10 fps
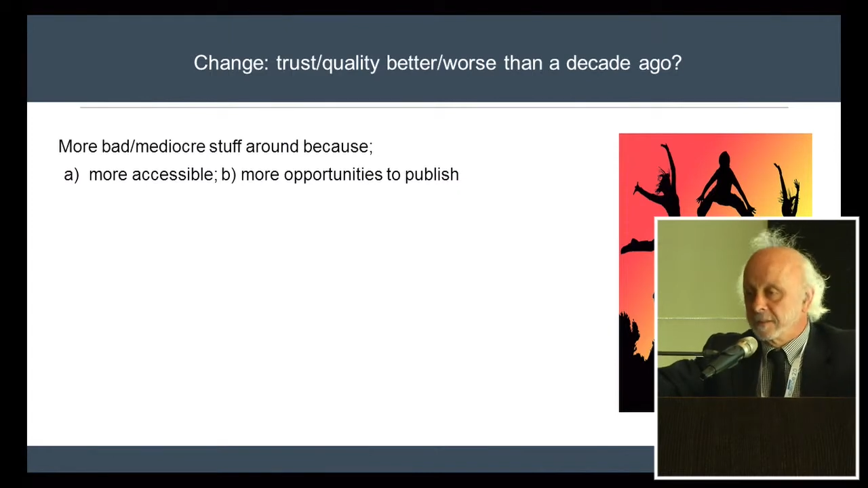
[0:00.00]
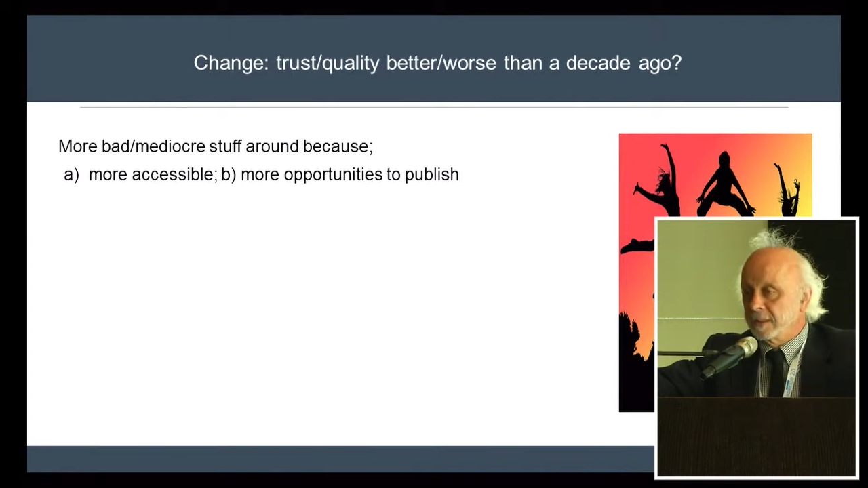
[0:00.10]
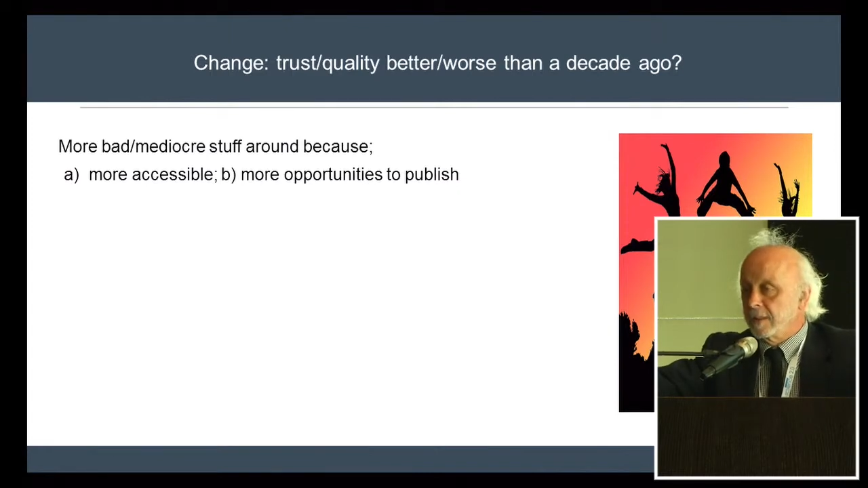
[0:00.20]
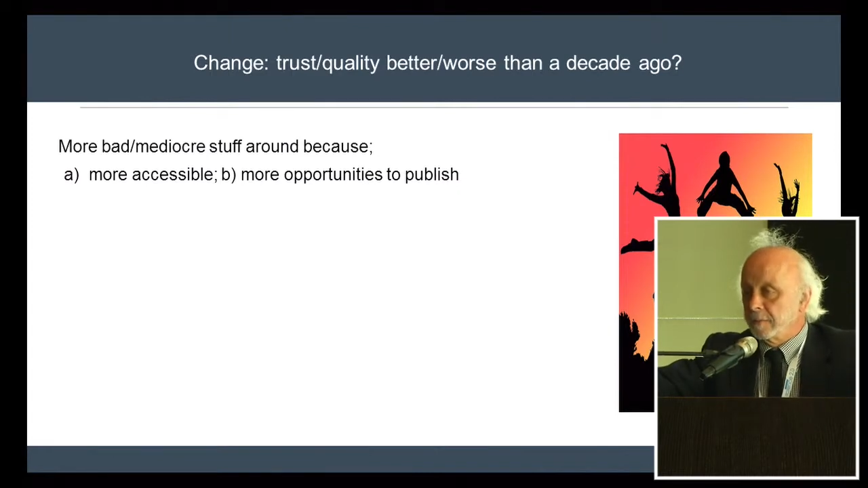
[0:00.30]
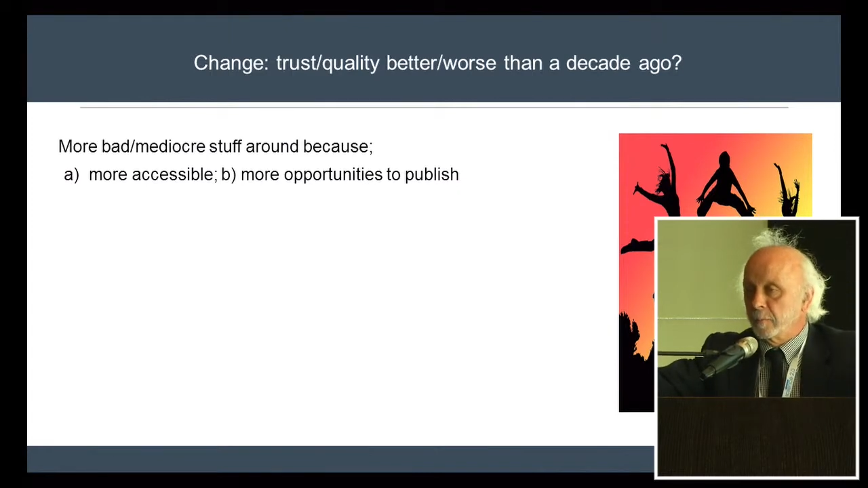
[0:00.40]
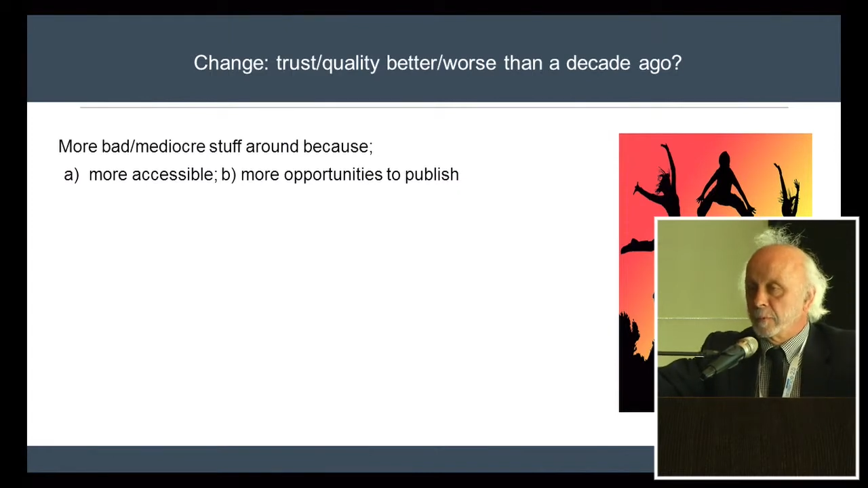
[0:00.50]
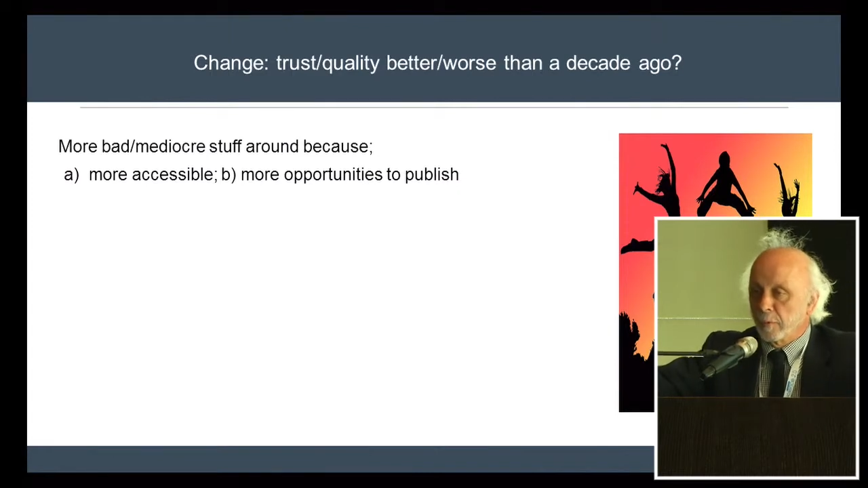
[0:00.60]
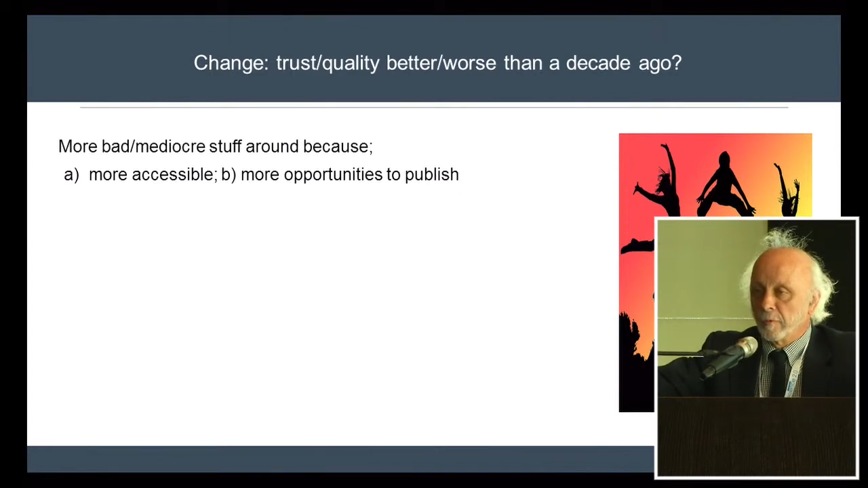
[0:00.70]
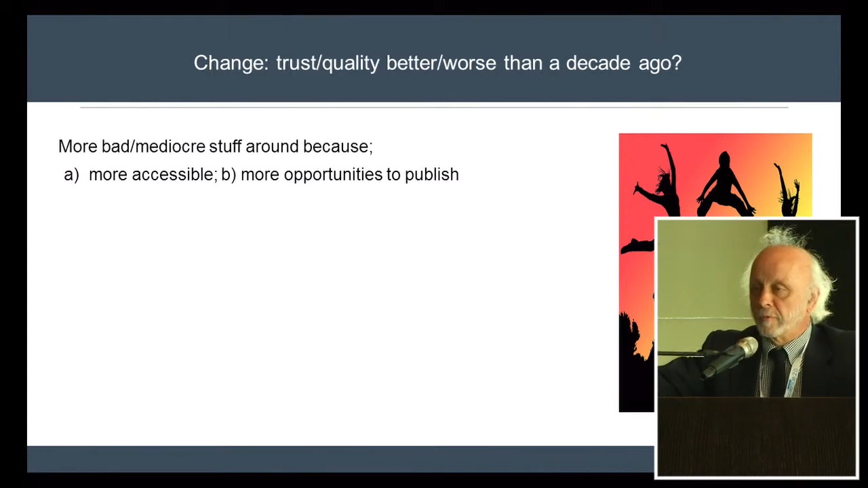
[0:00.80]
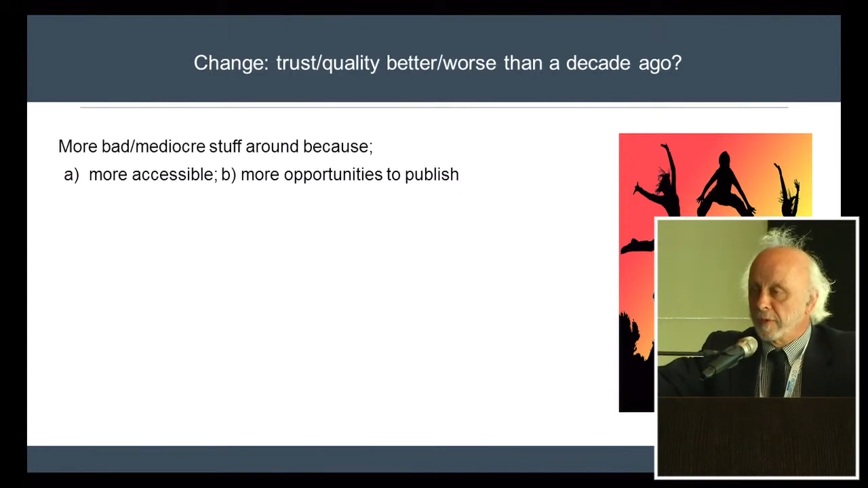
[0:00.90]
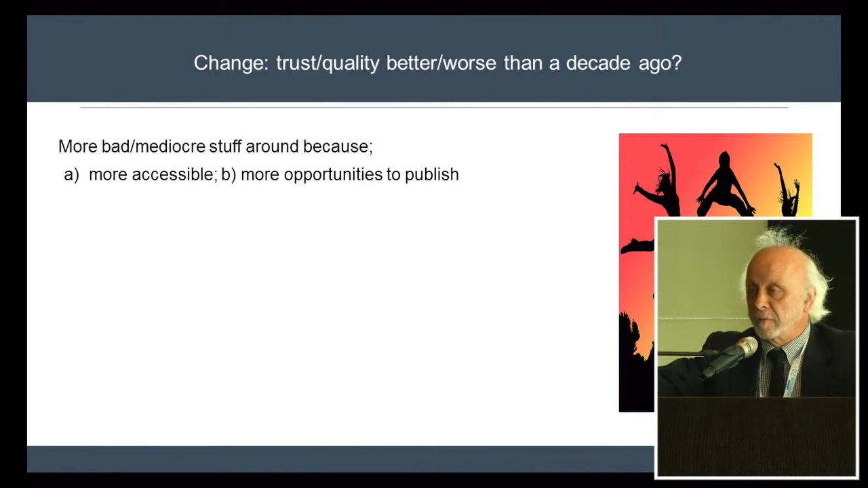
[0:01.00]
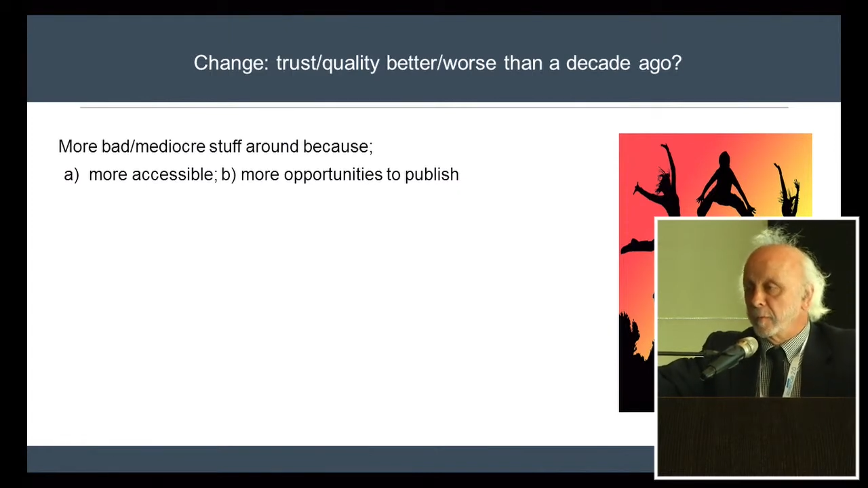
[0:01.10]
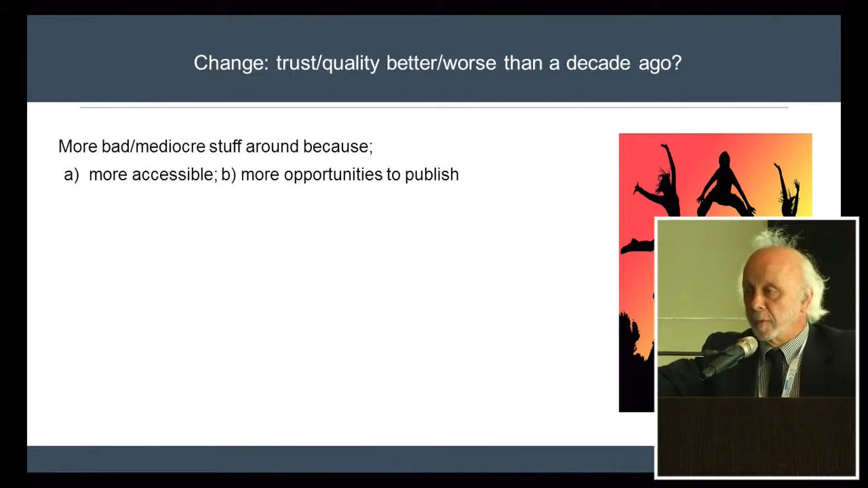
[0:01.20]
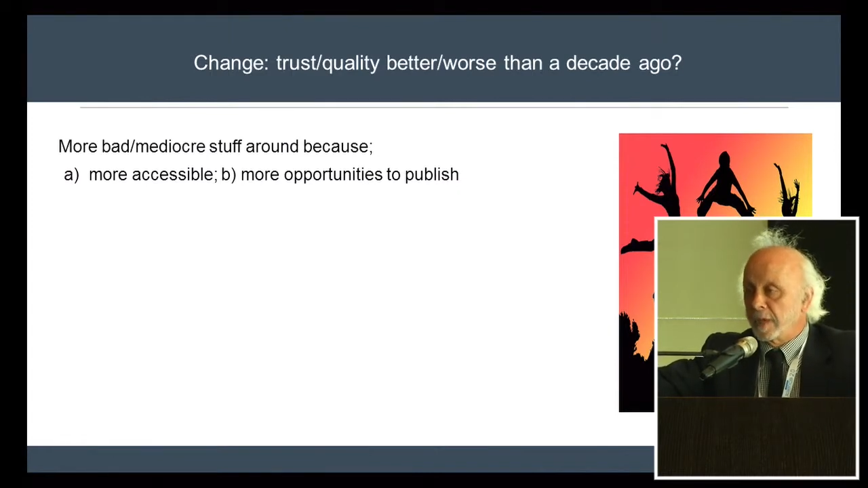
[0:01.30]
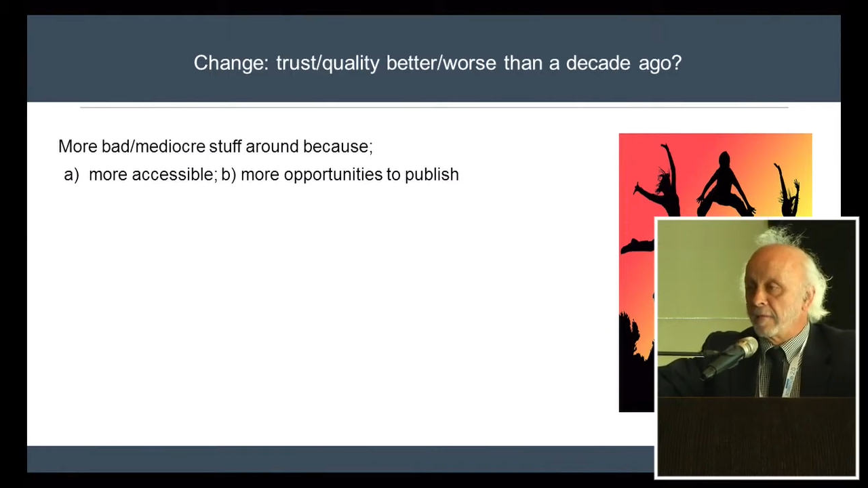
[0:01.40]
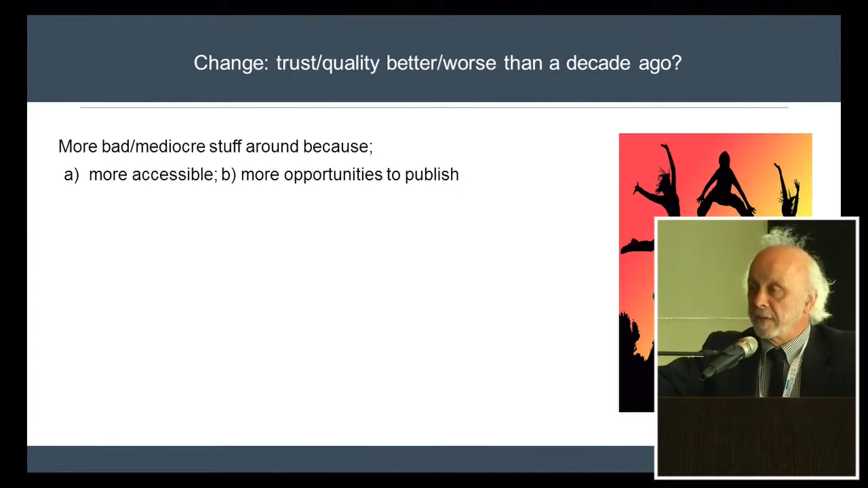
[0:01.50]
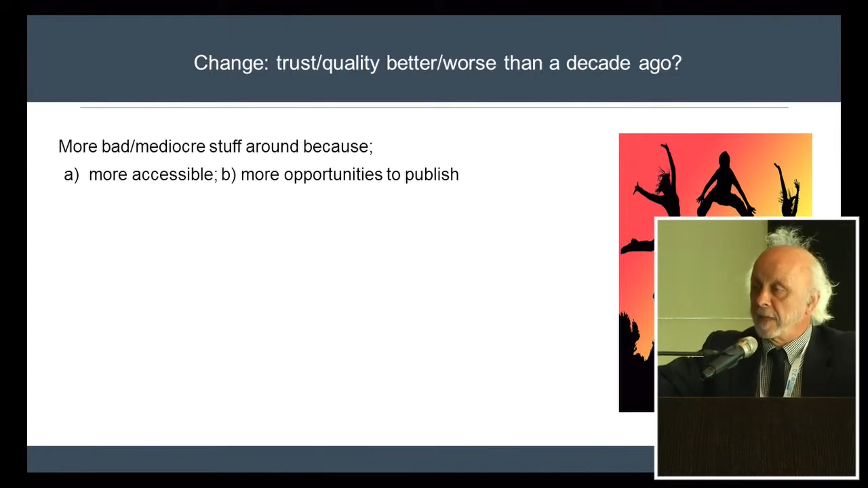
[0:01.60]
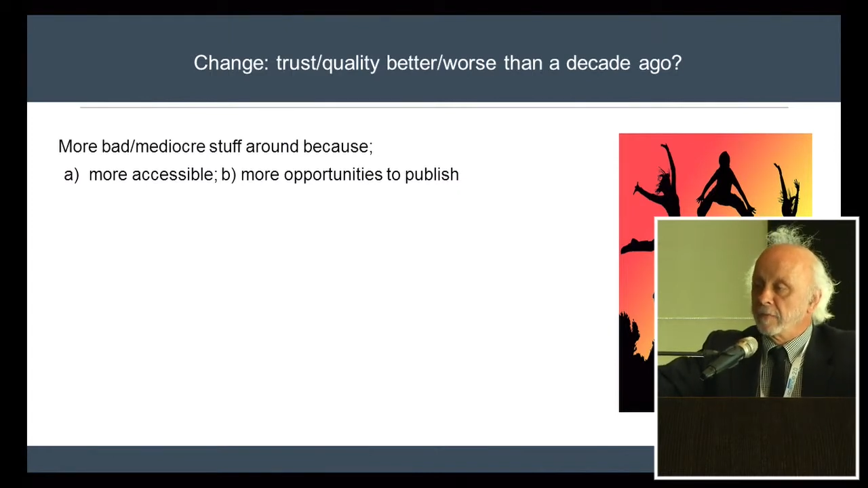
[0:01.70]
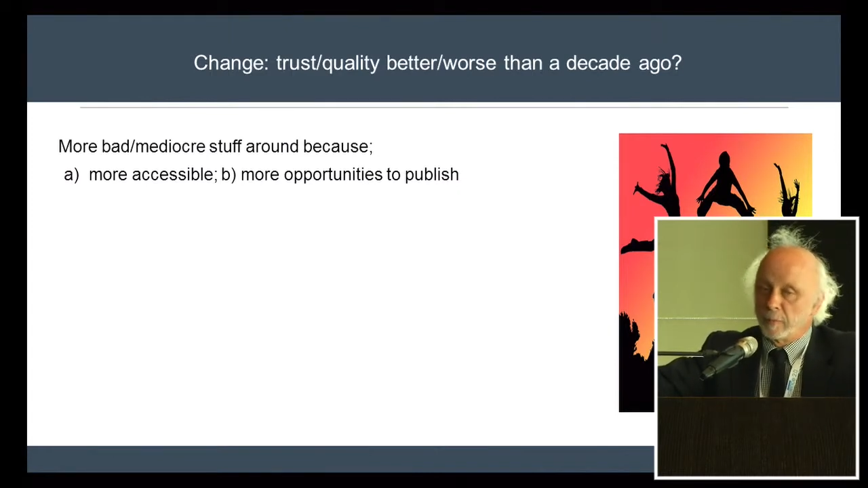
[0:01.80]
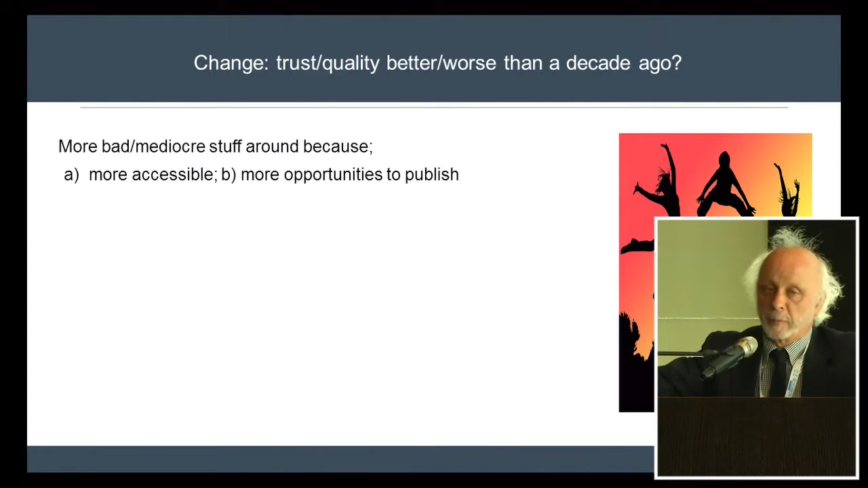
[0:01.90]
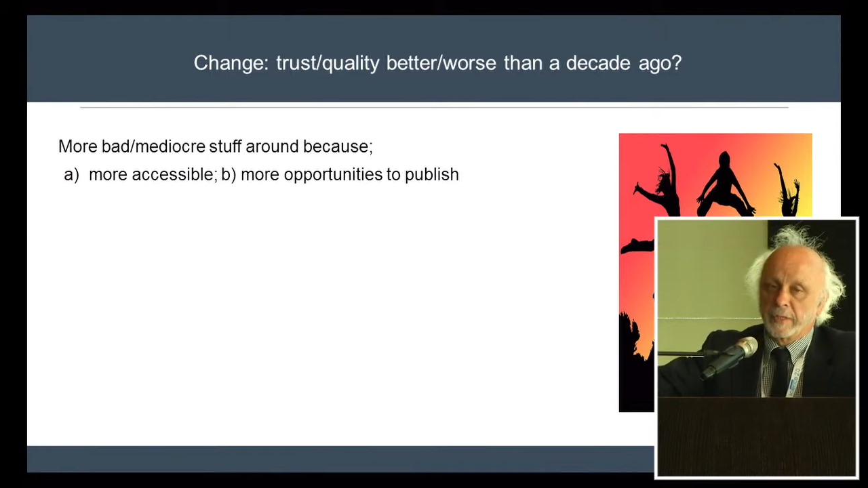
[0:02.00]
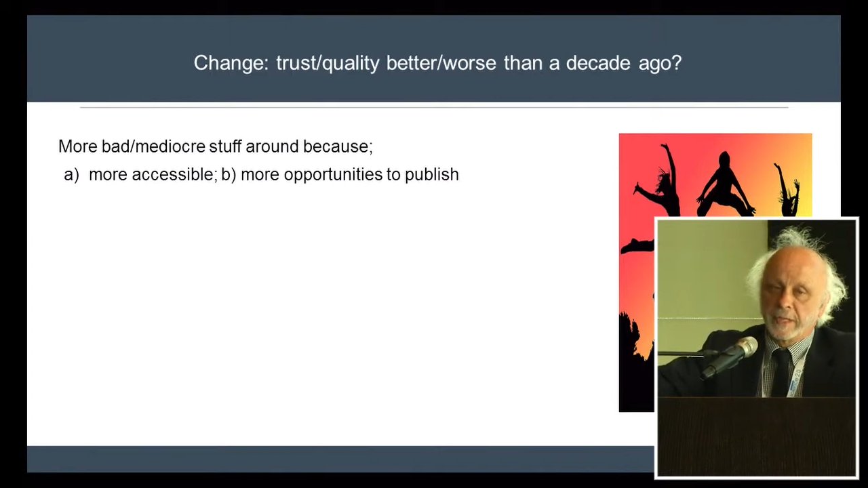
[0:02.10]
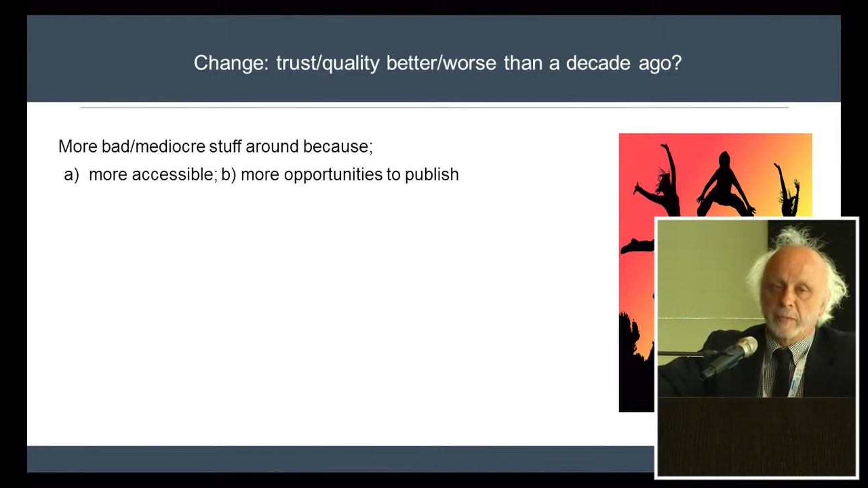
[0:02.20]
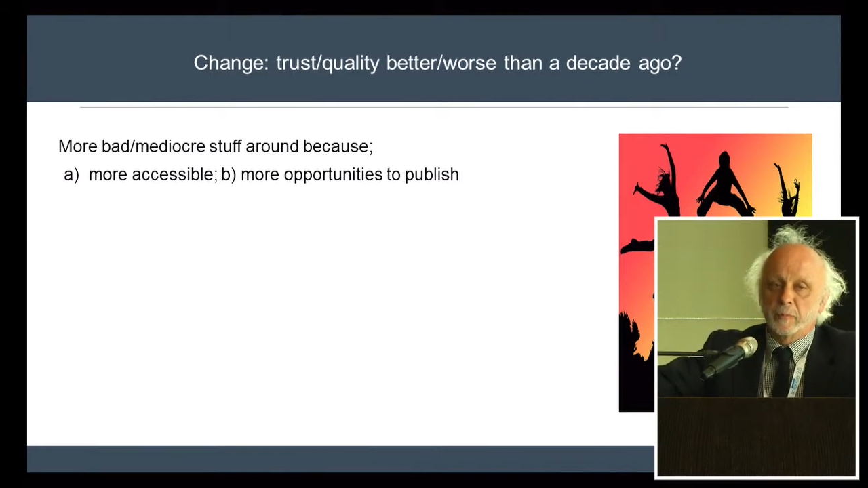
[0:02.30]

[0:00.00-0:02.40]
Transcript: you know, we're all for everybody having everybody in.